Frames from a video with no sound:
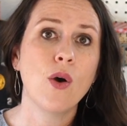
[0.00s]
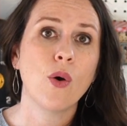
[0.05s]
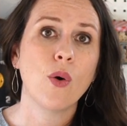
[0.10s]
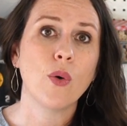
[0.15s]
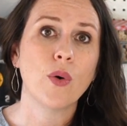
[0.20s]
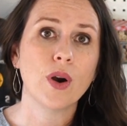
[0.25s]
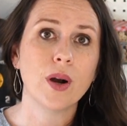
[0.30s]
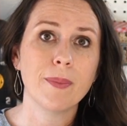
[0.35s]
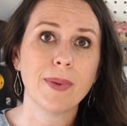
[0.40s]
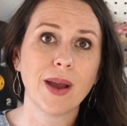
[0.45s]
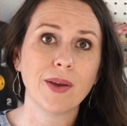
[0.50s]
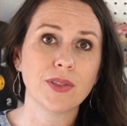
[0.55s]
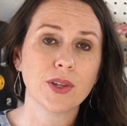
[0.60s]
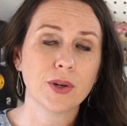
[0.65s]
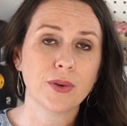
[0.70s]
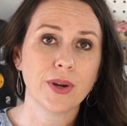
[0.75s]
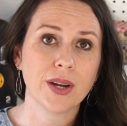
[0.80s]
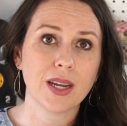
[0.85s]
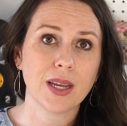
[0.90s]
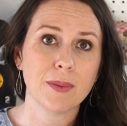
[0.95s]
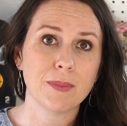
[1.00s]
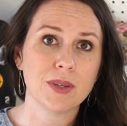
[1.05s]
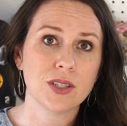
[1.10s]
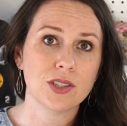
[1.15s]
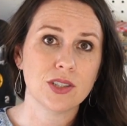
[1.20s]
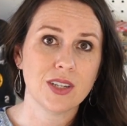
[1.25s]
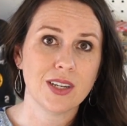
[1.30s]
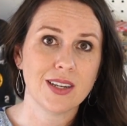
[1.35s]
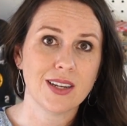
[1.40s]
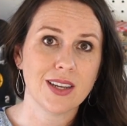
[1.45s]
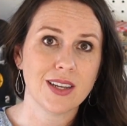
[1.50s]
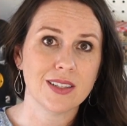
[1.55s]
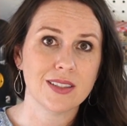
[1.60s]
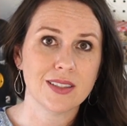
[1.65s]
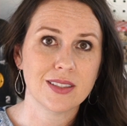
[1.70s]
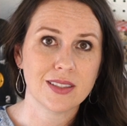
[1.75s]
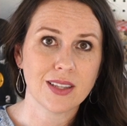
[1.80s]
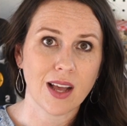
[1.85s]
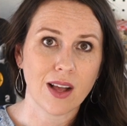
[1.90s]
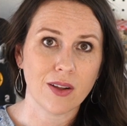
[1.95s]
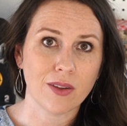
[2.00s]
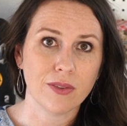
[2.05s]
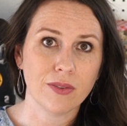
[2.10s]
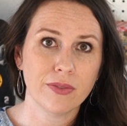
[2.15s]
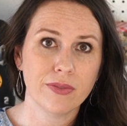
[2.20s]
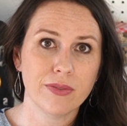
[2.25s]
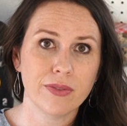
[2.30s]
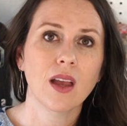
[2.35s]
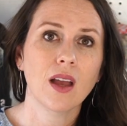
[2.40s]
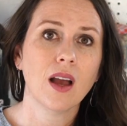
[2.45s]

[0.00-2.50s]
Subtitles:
or about the Cricut machine itself.